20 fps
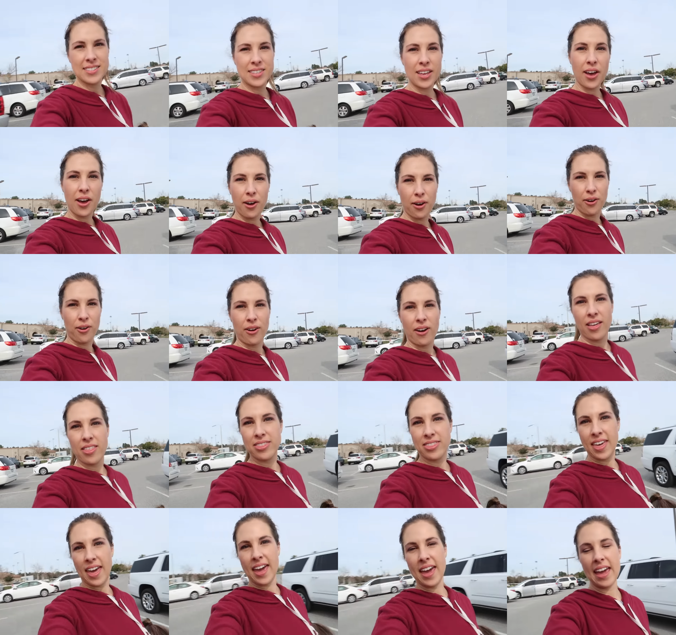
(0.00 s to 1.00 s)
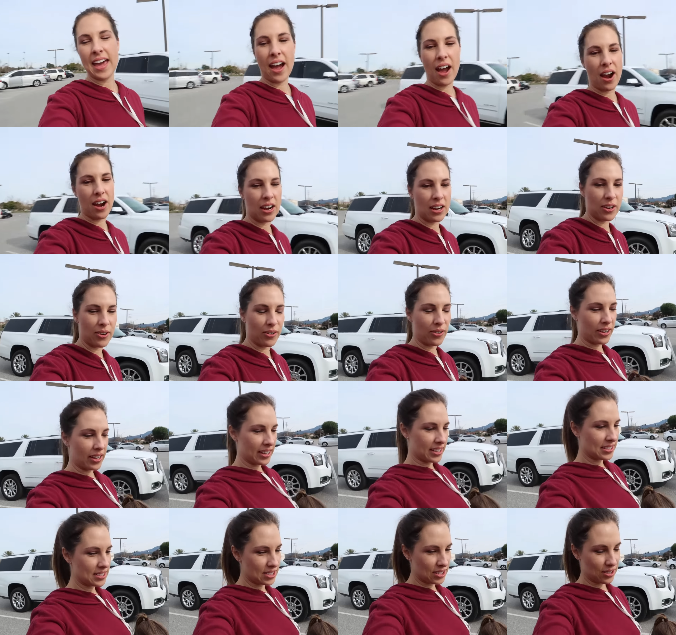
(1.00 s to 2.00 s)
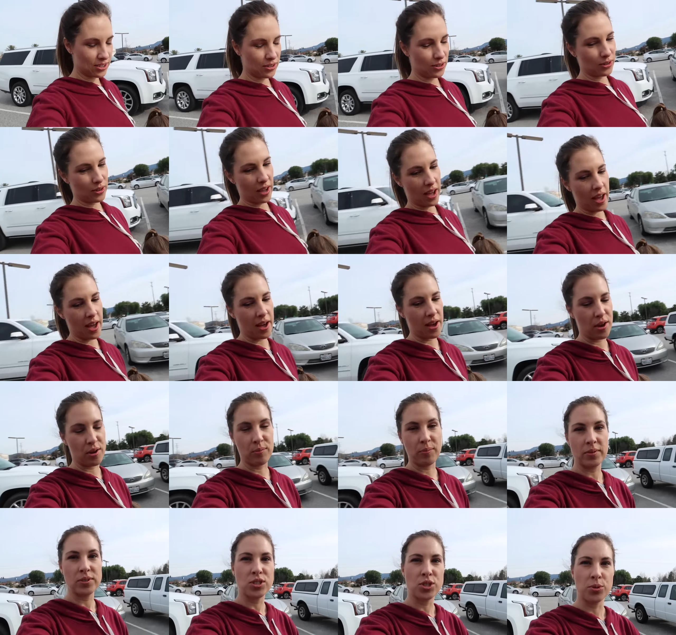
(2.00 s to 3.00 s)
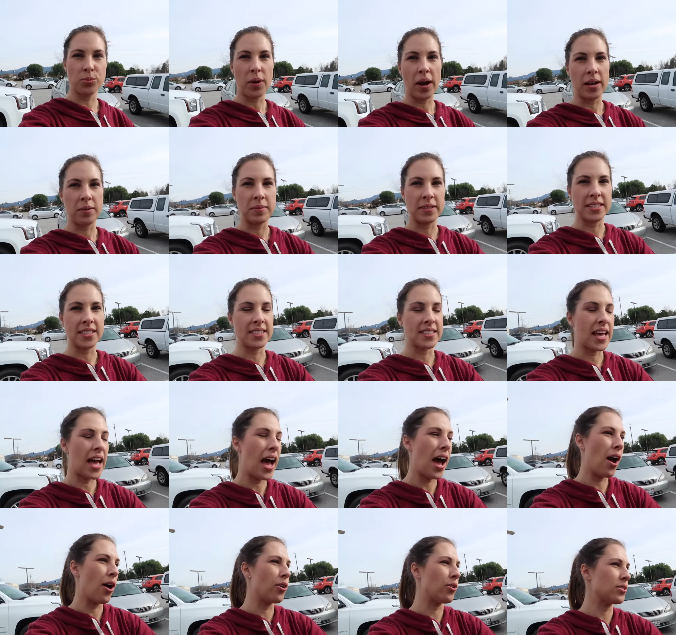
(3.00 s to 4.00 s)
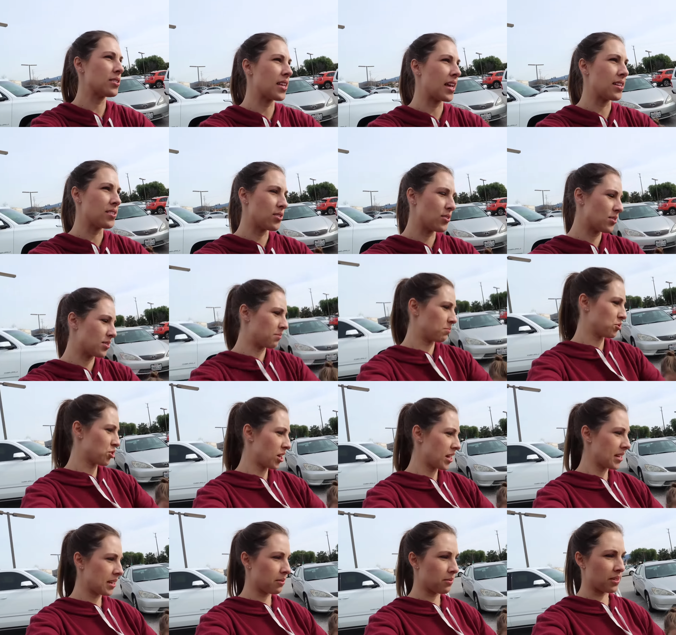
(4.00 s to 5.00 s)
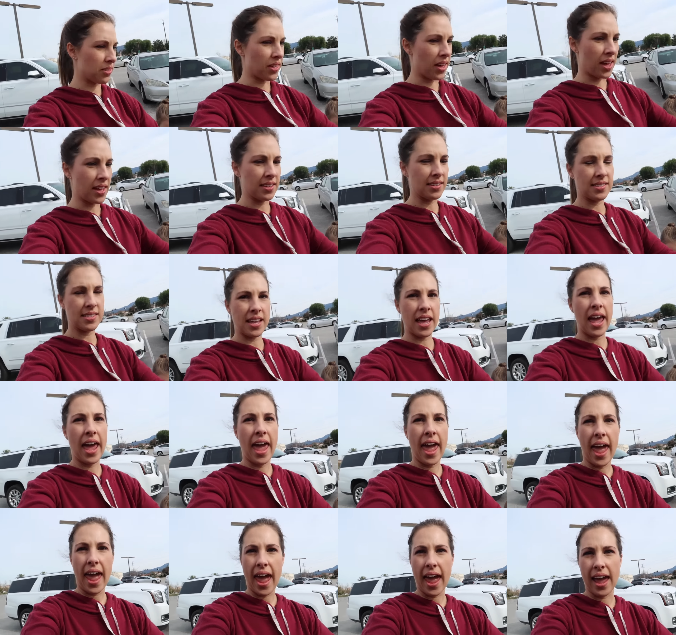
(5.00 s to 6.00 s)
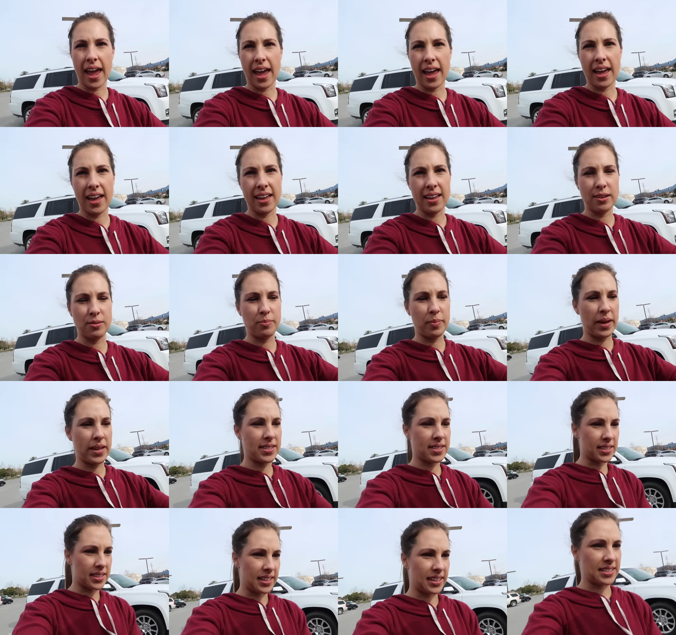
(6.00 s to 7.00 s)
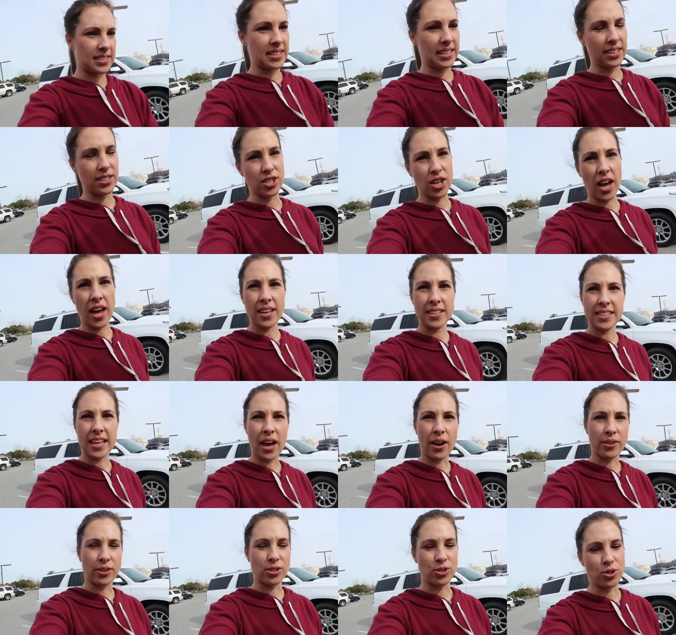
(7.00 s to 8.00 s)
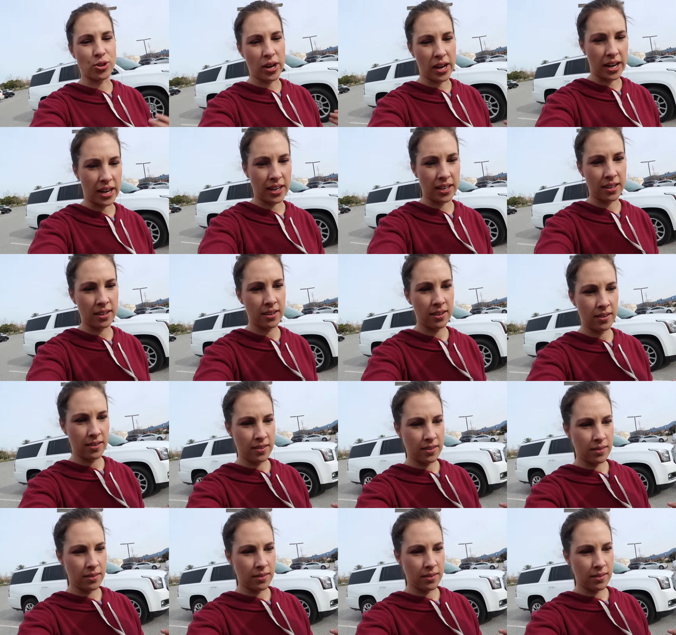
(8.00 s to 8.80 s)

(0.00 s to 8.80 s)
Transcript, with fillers: So they are going to come to Brian and Missy's house and do some training with us and basically teach us how to train